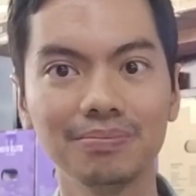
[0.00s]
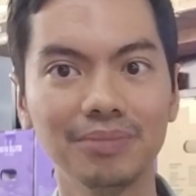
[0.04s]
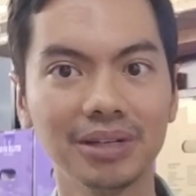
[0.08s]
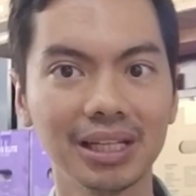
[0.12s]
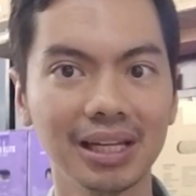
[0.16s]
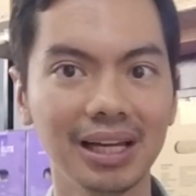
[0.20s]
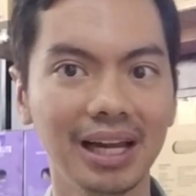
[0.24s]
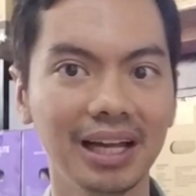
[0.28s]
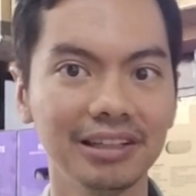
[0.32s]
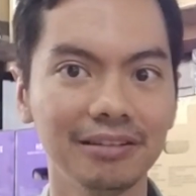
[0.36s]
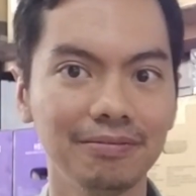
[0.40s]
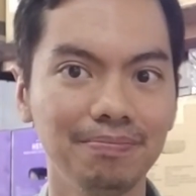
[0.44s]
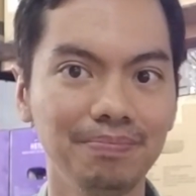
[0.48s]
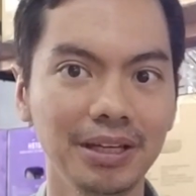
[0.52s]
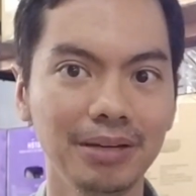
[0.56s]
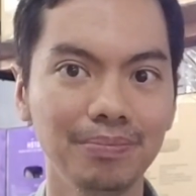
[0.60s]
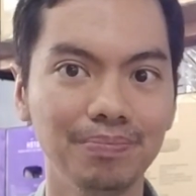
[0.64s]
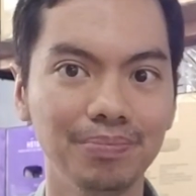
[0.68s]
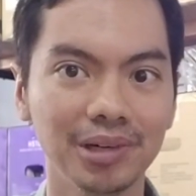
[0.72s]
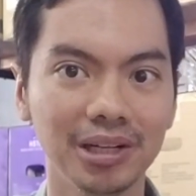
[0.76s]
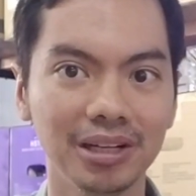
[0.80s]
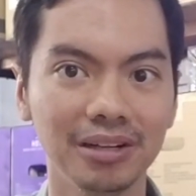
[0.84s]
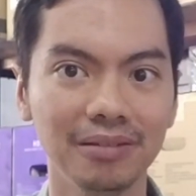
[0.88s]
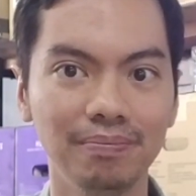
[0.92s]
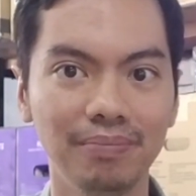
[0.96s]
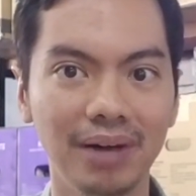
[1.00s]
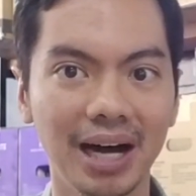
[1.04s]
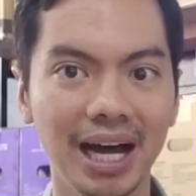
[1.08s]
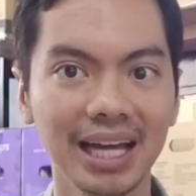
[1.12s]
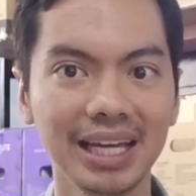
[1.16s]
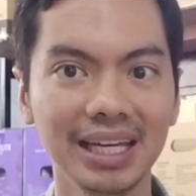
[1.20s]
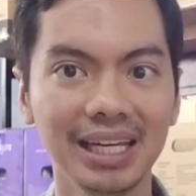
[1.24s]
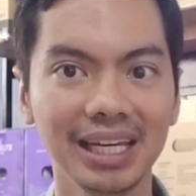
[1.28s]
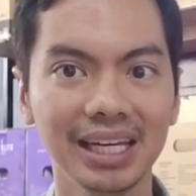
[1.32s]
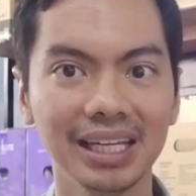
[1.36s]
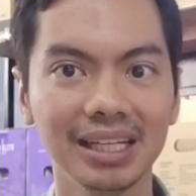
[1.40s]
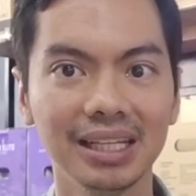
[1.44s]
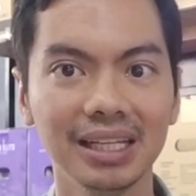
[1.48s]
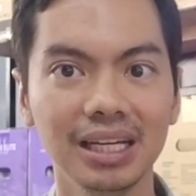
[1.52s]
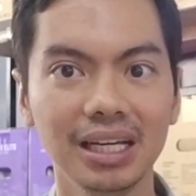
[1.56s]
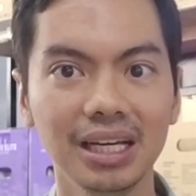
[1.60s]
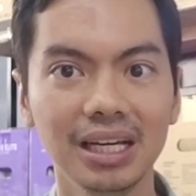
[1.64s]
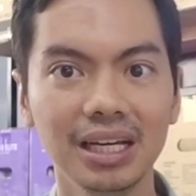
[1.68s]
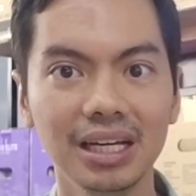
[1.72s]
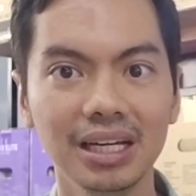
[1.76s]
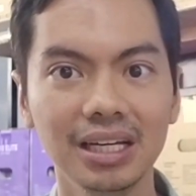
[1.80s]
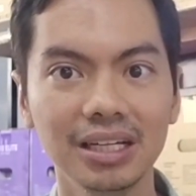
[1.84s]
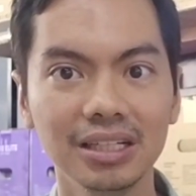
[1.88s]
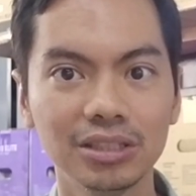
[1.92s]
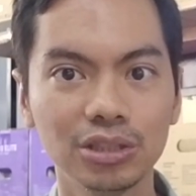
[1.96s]
but a lot of people buy it.
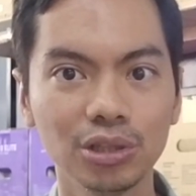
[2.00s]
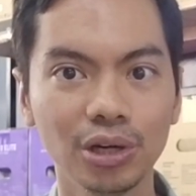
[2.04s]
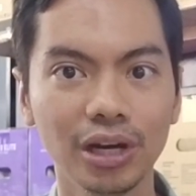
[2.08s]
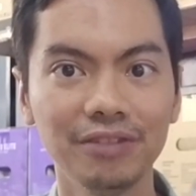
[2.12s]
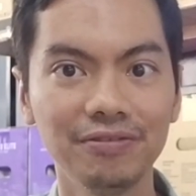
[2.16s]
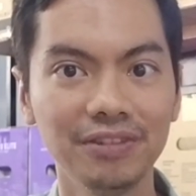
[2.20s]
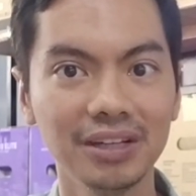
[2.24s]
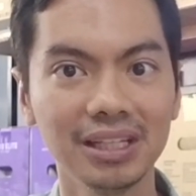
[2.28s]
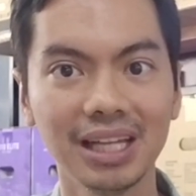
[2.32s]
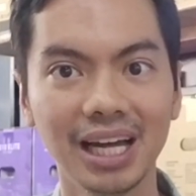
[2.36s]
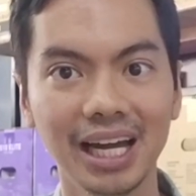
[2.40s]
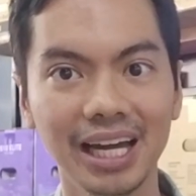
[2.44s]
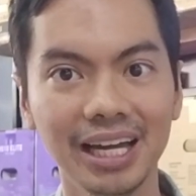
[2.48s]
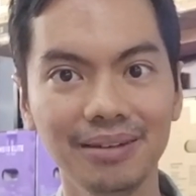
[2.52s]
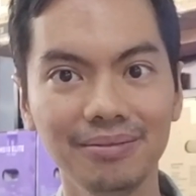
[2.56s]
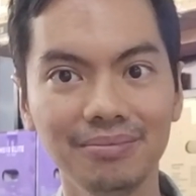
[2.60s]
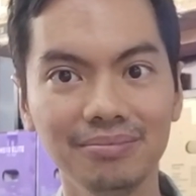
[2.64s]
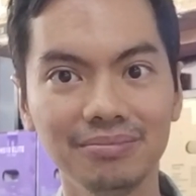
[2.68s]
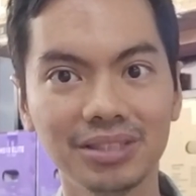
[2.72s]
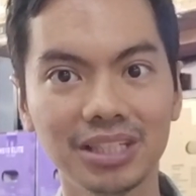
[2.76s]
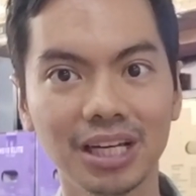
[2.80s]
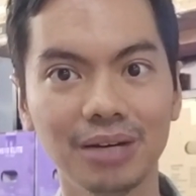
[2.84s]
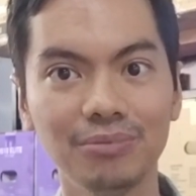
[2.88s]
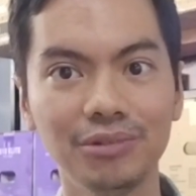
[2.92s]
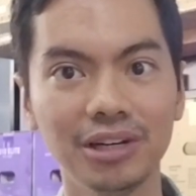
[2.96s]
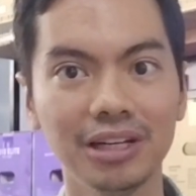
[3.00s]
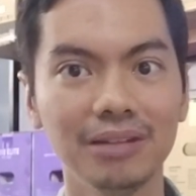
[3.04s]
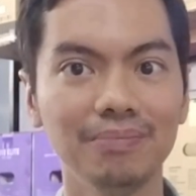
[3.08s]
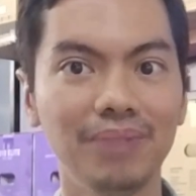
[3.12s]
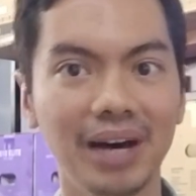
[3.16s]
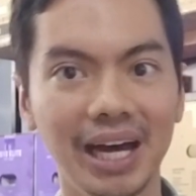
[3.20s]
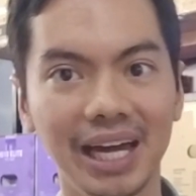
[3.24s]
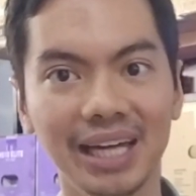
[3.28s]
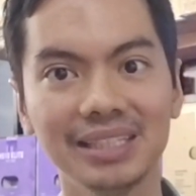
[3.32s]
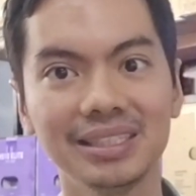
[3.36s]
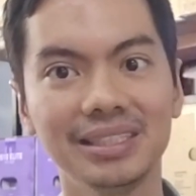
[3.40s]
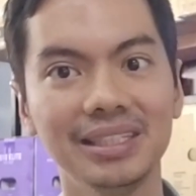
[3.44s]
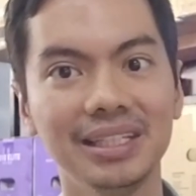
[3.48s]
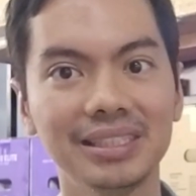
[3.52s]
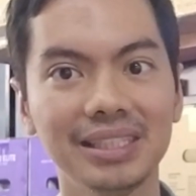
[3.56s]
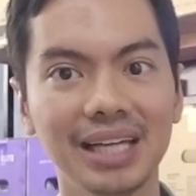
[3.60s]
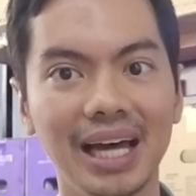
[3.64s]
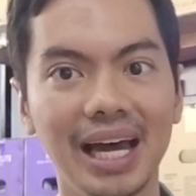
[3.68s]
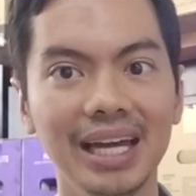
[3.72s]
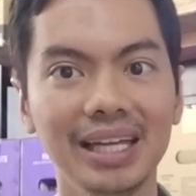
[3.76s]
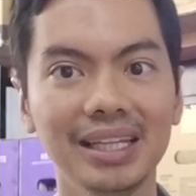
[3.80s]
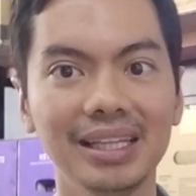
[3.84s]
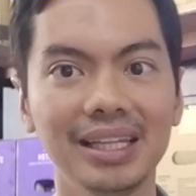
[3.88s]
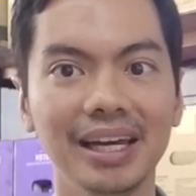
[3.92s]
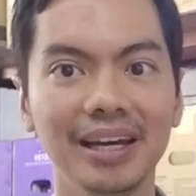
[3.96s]
So every time someone buys this
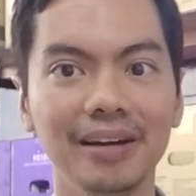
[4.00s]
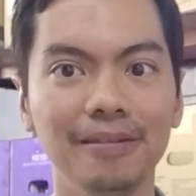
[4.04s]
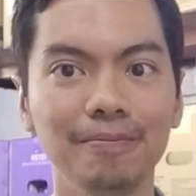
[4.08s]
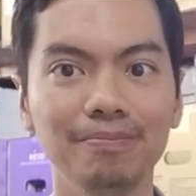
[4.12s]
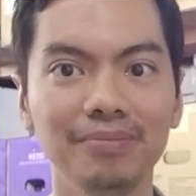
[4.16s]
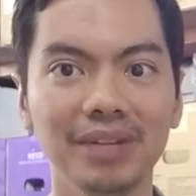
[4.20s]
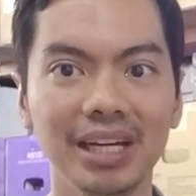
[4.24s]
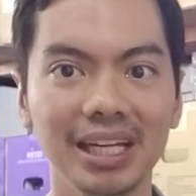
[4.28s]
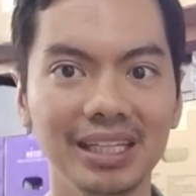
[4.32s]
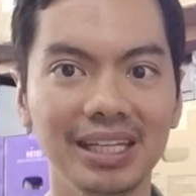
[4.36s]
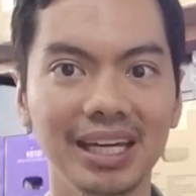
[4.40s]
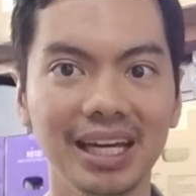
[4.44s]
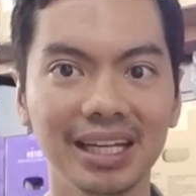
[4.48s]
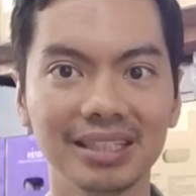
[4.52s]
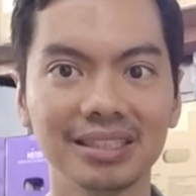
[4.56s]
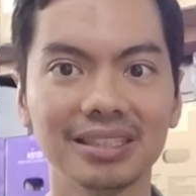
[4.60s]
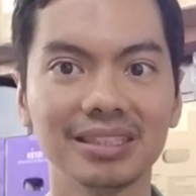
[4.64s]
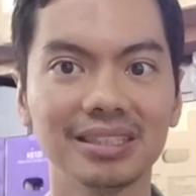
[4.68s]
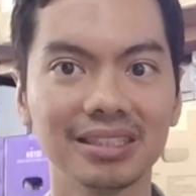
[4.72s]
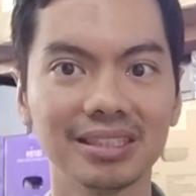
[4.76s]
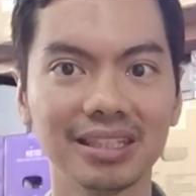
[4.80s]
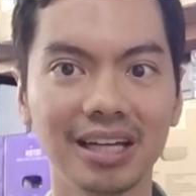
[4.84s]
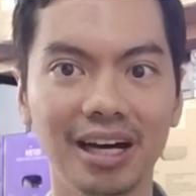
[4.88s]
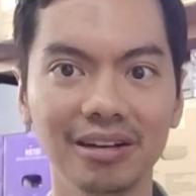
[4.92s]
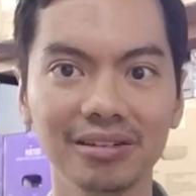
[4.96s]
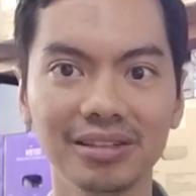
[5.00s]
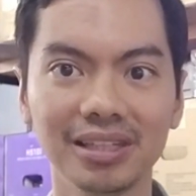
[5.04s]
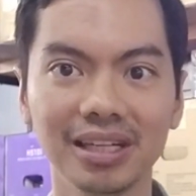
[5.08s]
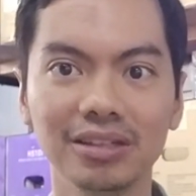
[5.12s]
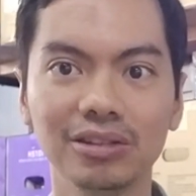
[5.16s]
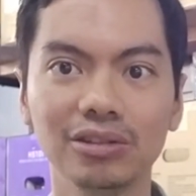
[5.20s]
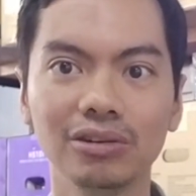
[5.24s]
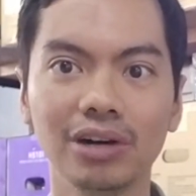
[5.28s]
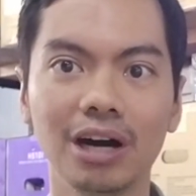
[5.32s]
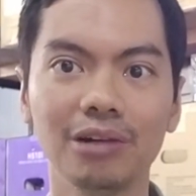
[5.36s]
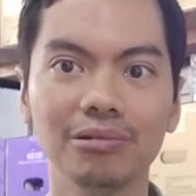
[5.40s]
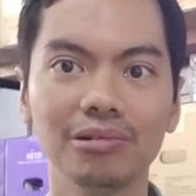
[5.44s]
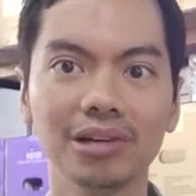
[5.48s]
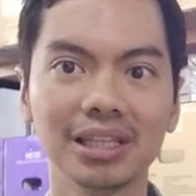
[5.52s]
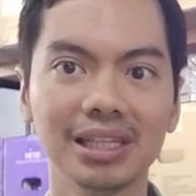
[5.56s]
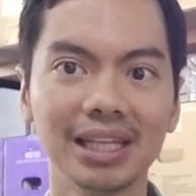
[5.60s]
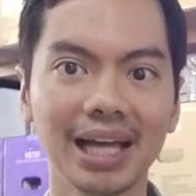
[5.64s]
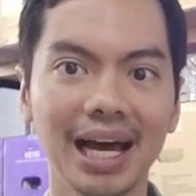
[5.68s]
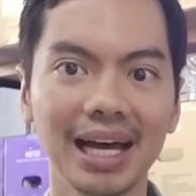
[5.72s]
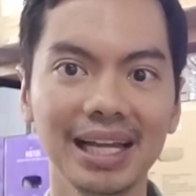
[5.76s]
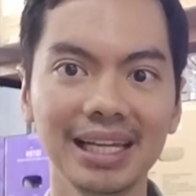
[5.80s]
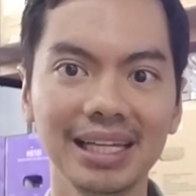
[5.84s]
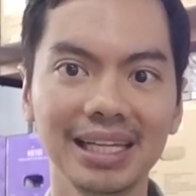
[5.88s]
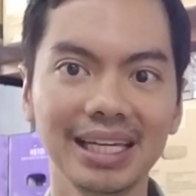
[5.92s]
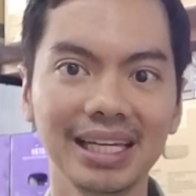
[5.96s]
item, it gets counted to our
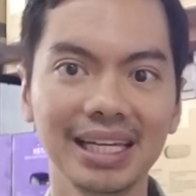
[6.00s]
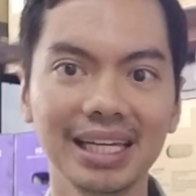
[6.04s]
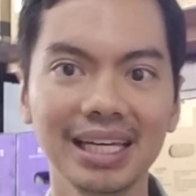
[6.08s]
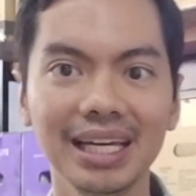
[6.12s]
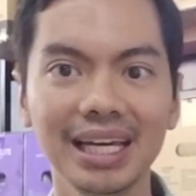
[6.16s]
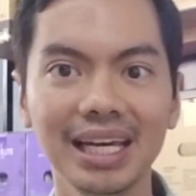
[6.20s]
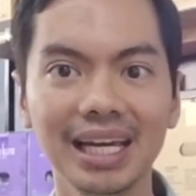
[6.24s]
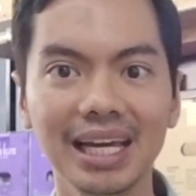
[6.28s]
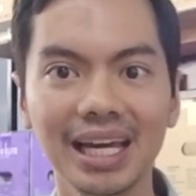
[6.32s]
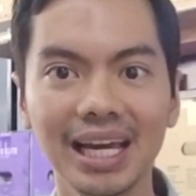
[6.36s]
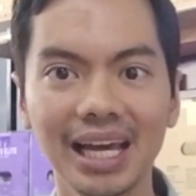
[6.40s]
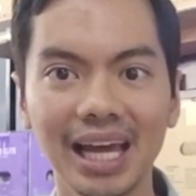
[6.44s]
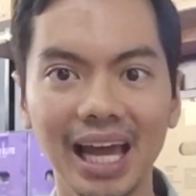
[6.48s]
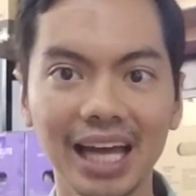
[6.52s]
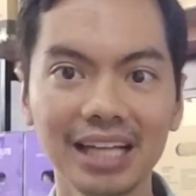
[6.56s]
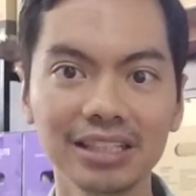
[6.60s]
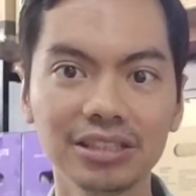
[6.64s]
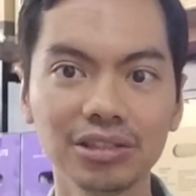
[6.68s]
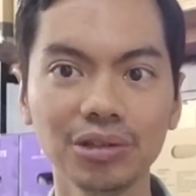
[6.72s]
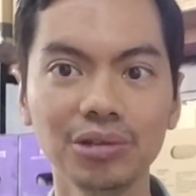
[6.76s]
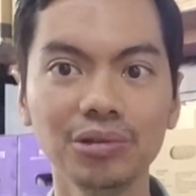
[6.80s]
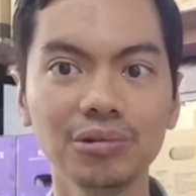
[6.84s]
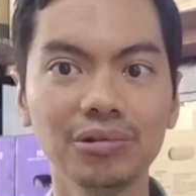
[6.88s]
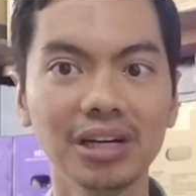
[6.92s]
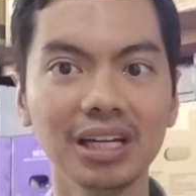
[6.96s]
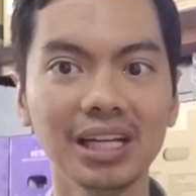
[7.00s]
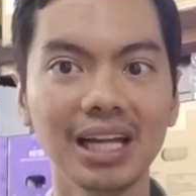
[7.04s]
tally. And so you can